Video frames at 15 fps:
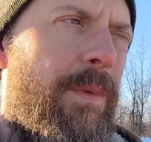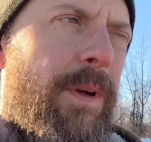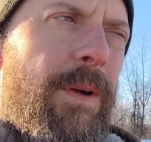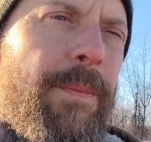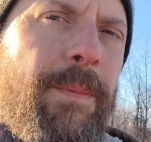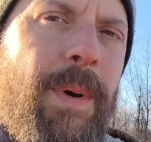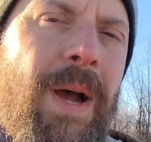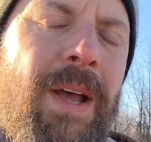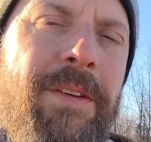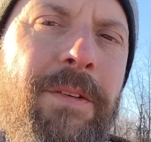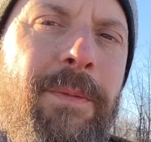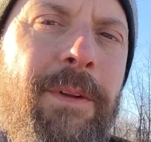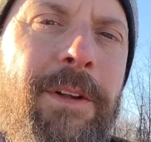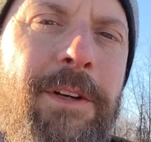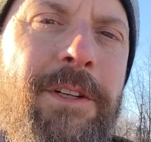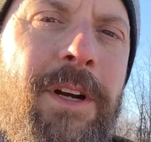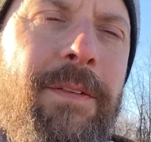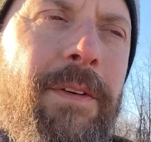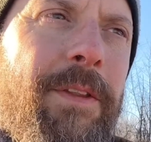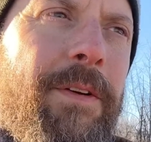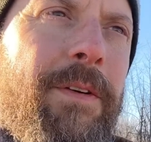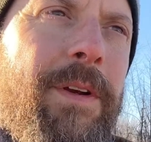impossible to
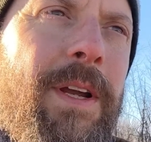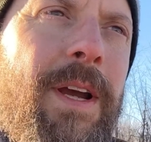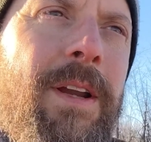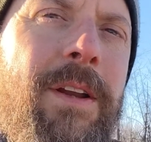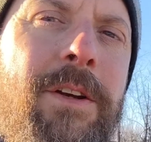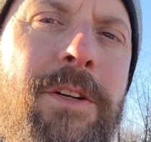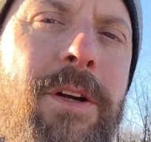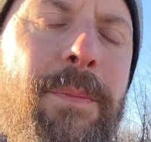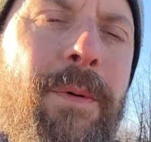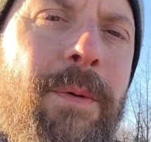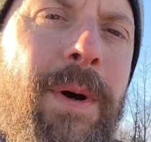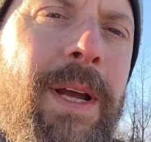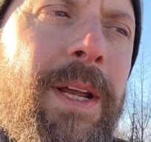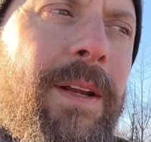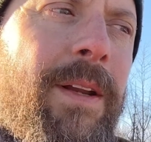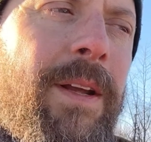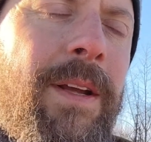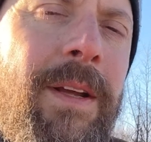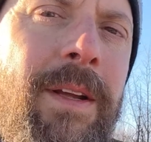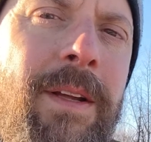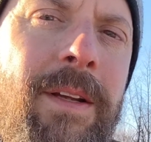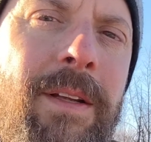shovel through. You had to chip away in
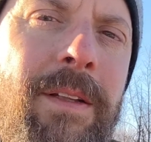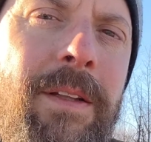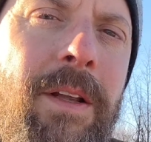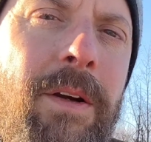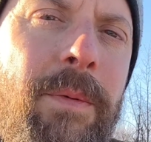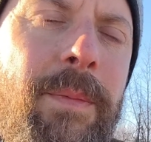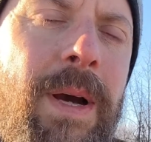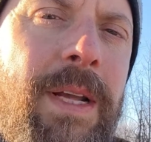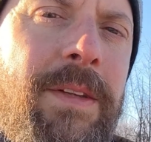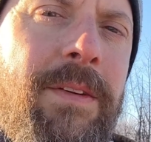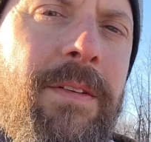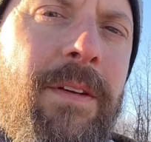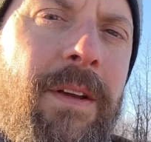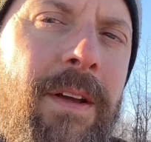little bites.